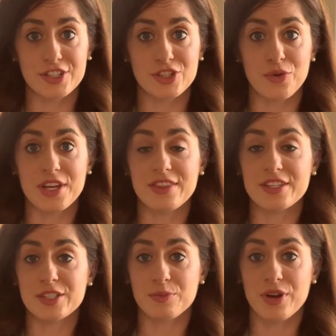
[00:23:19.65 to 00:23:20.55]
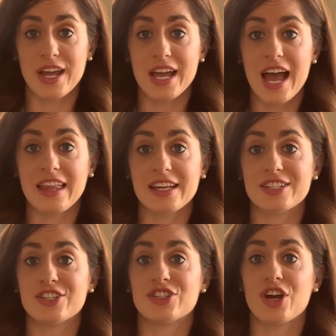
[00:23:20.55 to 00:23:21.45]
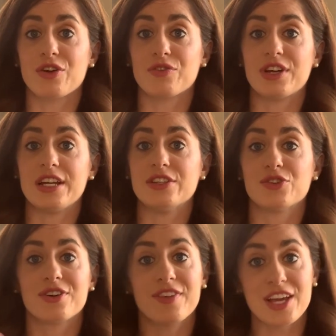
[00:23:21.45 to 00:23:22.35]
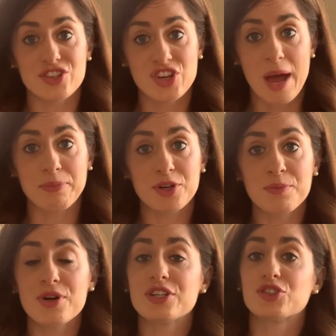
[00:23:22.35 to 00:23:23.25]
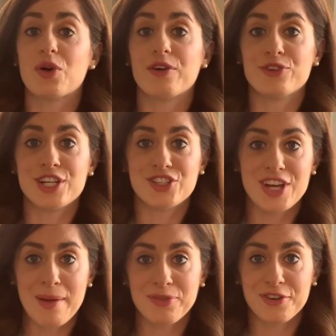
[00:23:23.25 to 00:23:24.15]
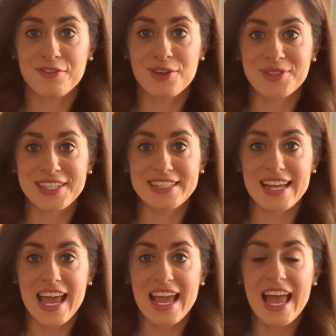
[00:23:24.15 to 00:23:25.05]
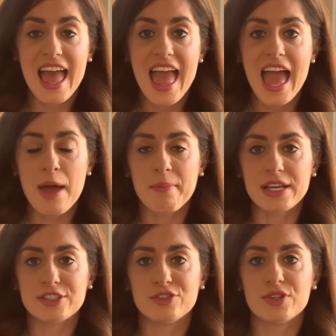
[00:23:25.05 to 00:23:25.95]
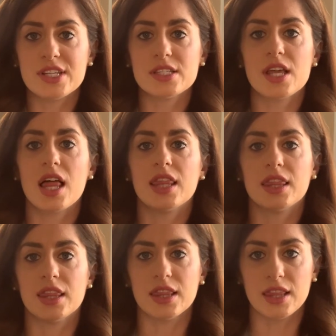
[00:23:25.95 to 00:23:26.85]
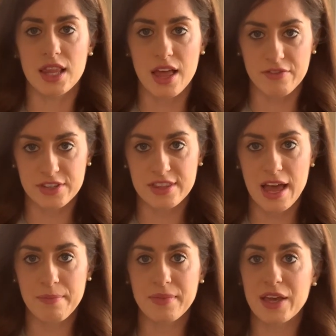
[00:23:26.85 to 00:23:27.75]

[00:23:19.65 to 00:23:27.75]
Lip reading: So in the spring, I like to start reading sort of like chapter books. So I'll read a chapter of those a day, and my students loved them.